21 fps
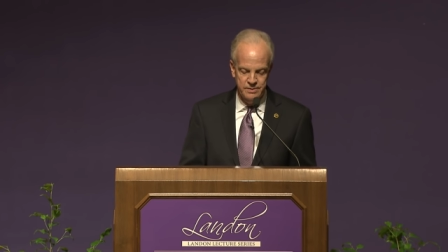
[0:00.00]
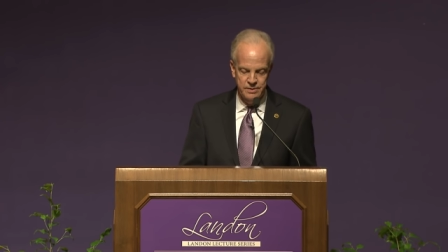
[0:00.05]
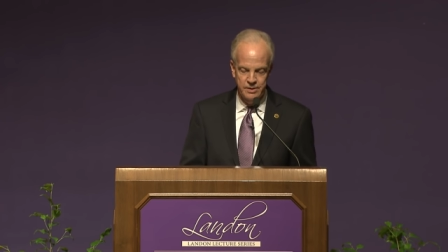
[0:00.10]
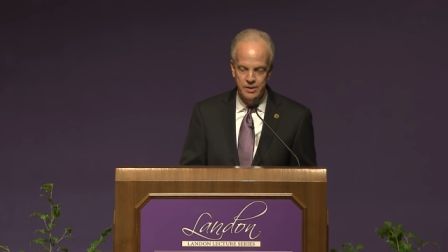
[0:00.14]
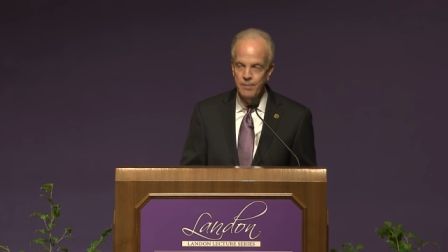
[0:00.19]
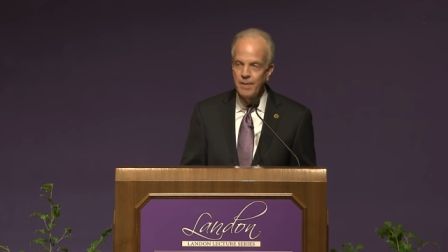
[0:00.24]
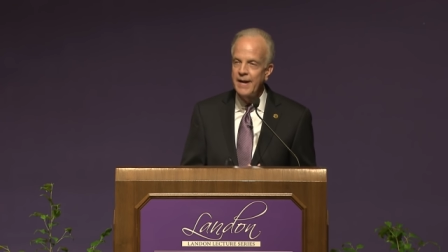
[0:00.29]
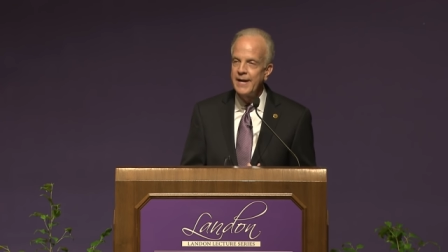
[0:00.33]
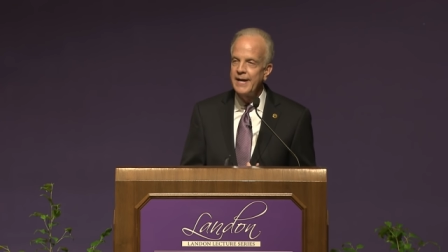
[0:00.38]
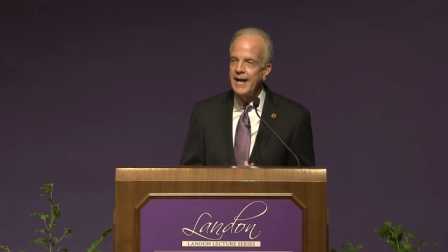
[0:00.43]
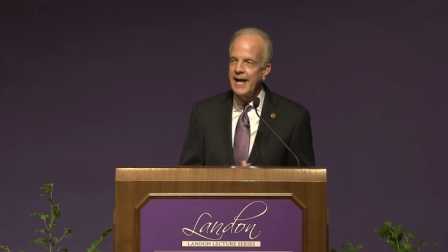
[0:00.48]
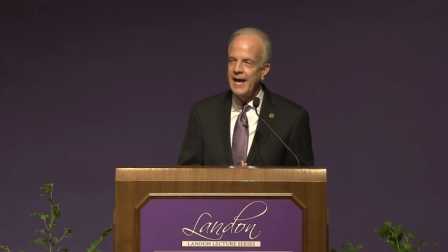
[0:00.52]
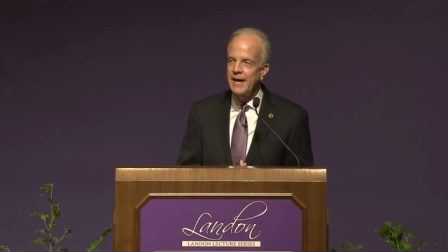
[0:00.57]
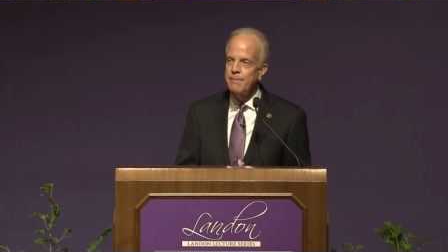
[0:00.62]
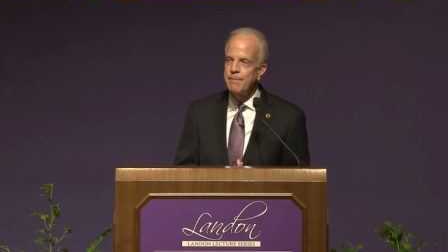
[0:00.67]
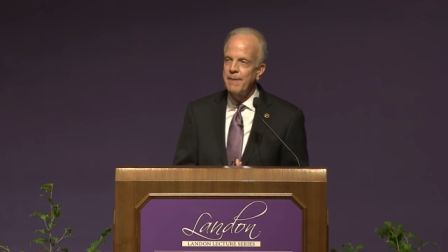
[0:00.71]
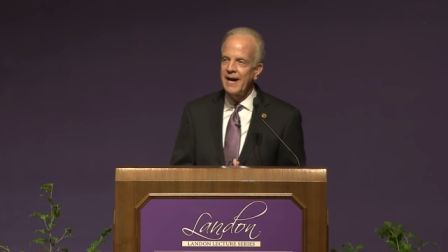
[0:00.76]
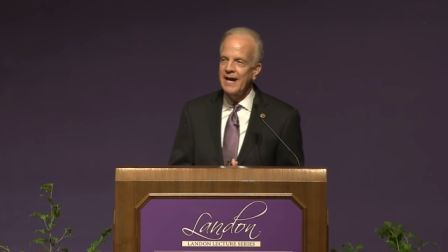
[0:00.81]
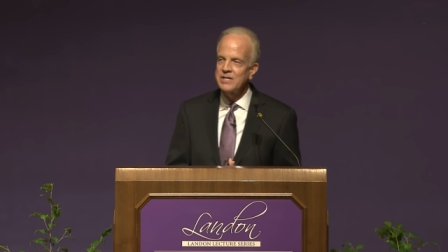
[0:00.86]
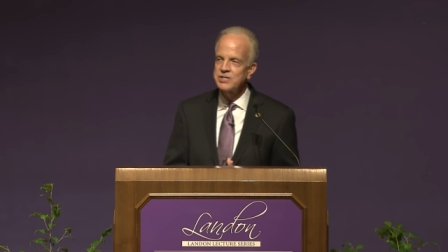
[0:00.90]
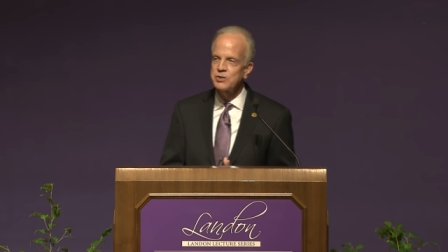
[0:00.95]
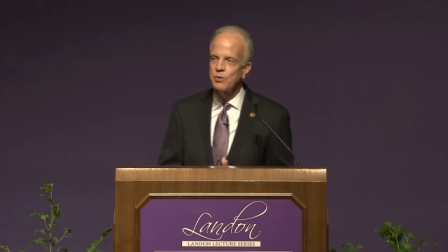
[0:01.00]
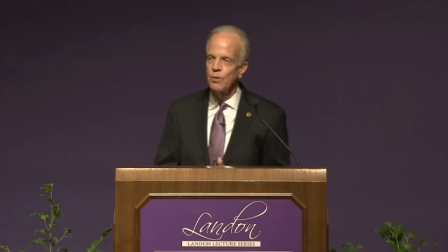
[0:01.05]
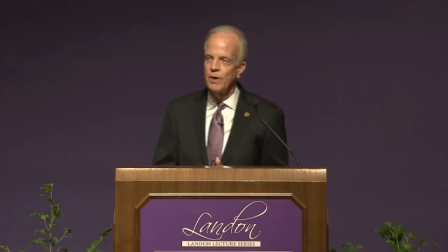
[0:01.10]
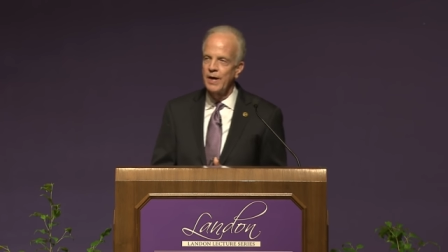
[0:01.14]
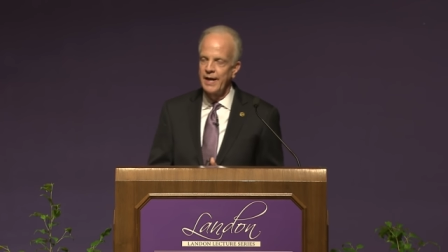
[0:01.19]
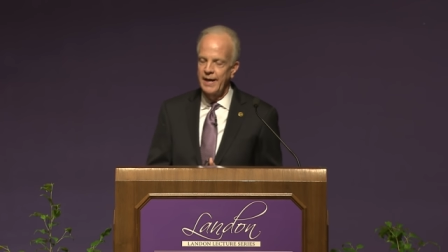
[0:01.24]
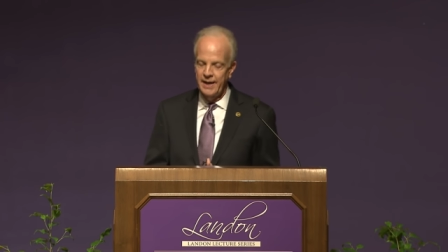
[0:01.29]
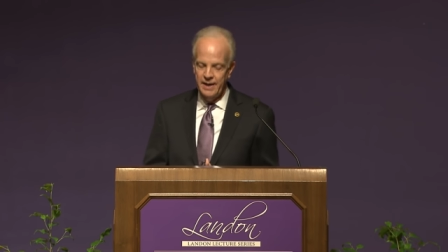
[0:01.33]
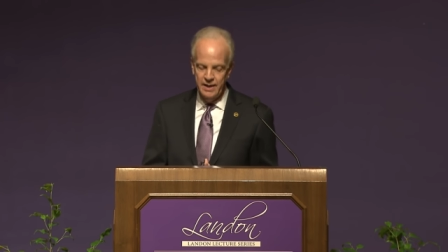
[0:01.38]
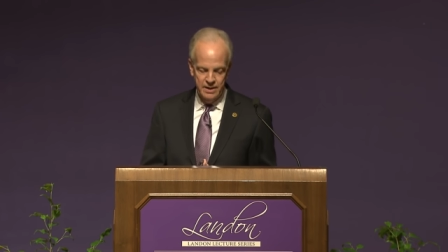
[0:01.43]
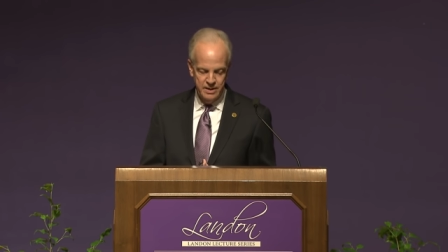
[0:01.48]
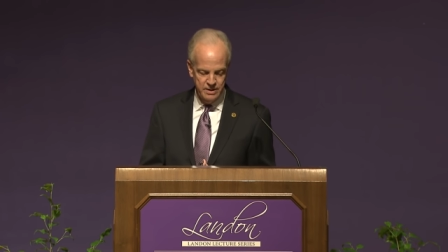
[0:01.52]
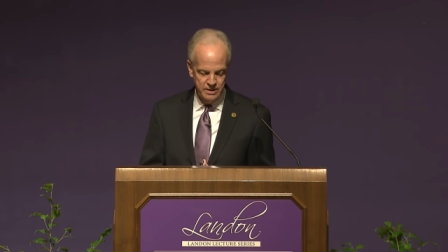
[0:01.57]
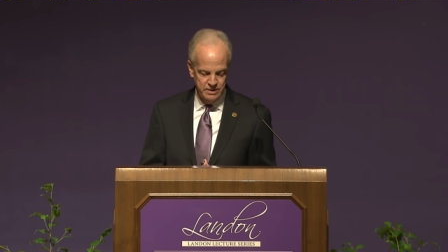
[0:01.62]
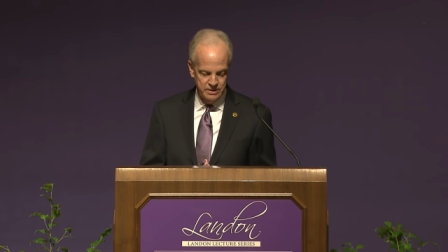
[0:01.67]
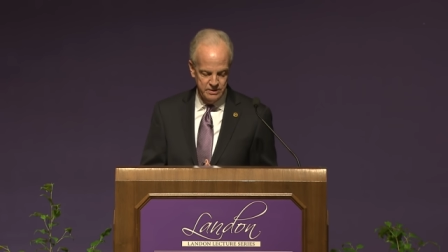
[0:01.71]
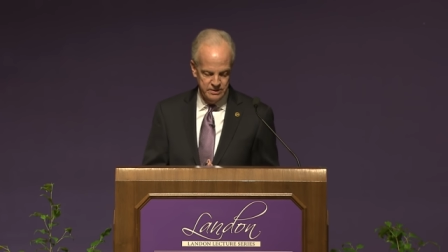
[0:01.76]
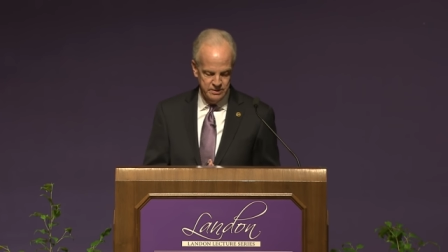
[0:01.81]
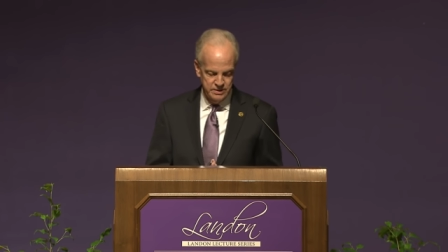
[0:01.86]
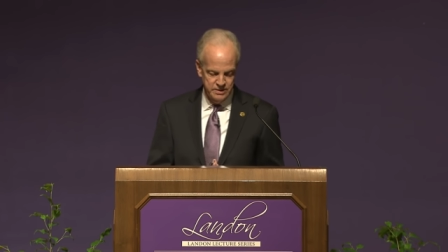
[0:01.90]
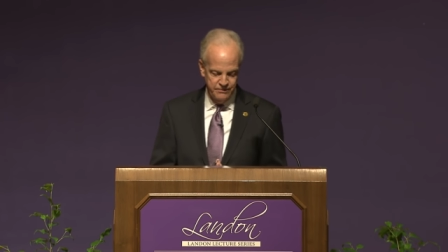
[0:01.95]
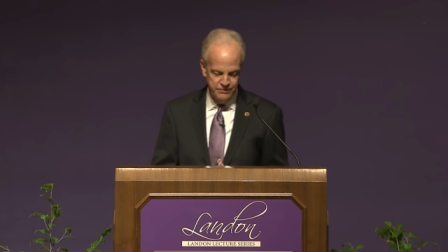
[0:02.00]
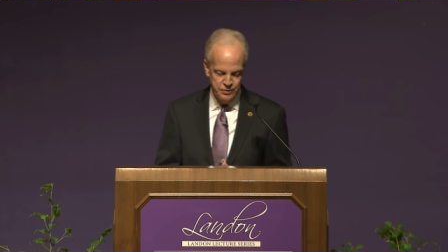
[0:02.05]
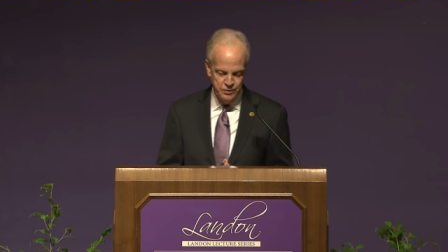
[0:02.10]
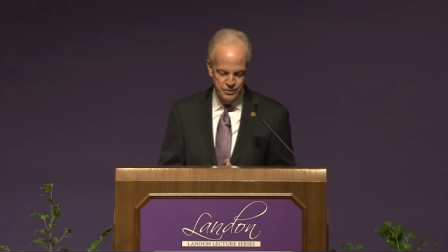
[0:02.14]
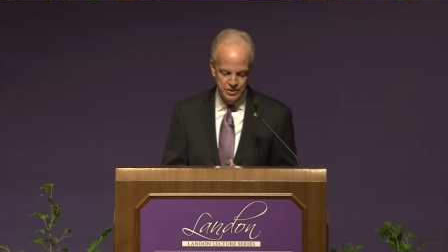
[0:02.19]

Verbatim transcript: You know, my dad passed away a few